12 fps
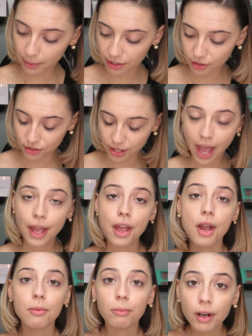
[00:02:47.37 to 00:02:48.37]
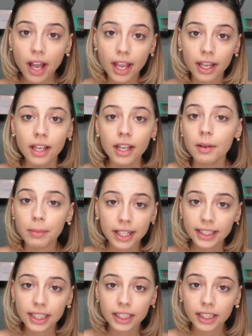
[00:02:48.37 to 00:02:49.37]
I mean, there's that. But
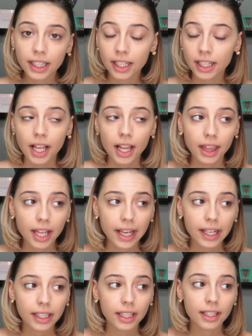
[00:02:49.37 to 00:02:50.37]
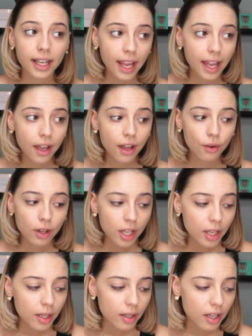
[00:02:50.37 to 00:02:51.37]
basically, like, now